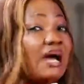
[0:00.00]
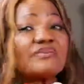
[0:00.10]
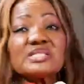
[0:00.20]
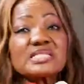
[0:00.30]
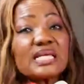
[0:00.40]
they
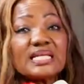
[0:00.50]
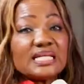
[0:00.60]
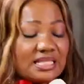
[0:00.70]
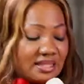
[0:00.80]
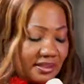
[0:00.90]
haven't
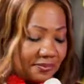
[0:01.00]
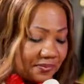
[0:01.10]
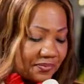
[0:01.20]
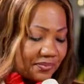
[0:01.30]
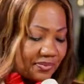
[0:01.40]
said anything.
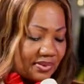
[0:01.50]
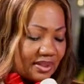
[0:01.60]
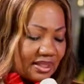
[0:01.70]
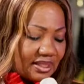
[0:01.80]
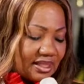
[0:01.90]

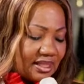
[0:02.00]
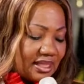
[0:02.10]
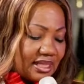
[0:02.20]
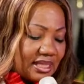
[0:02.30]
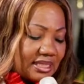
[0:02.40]

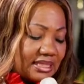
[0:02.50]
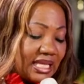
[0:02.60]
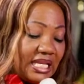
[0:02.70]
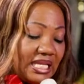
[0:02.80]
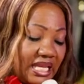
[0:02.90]

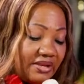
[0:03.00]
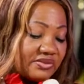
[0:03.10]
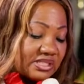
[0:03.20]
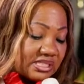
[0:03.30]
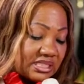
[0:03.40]
They
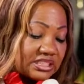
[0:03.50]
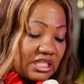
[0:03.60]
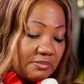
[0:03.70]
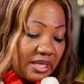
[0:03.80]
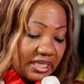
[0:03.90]
leave
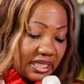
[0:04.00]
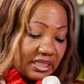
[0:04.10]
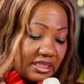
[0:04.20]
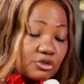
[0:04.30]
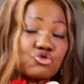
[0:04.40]
decision
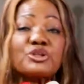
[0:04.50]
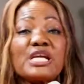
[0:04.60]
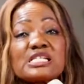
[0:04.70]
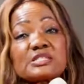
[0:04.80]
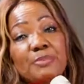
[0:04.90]
making to
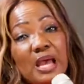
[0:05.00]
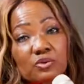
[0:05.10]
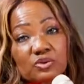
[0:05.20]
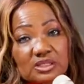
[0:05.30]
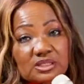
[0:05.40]
their
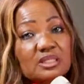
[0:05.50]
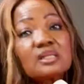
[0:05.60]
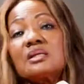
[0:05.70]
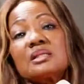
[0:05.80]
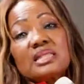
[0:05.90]
spouse,
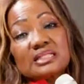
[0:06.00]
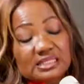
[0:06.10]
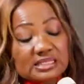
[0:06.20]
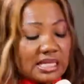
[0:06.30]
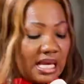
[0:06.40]

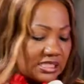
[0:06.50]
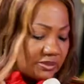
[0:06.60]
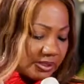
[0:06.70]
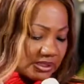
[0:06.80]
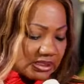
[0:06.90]
that is, their
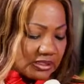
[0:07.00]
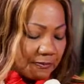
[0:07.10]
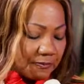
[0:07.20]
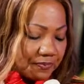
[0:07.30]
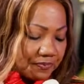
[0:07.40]

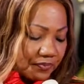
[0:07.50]
husbands.